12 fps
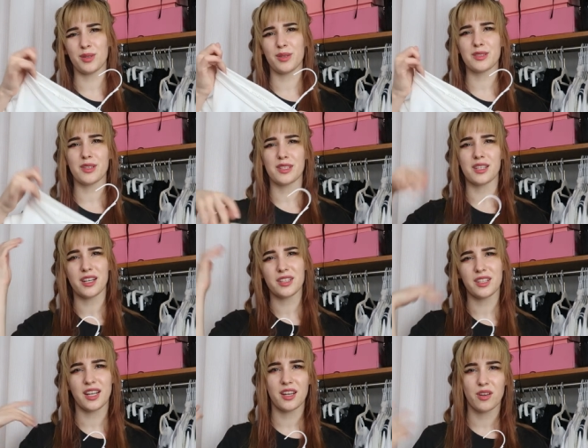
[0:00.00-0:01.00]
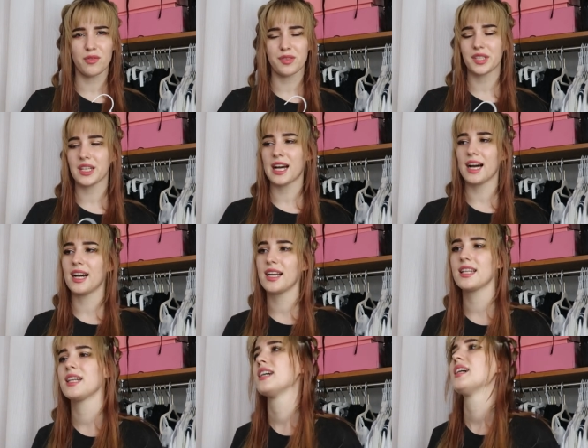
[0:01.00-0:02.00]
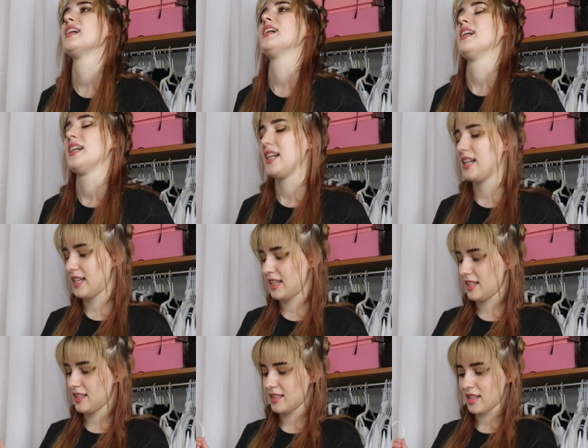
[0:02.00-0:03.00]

through so it's hard to get it over your head and uh,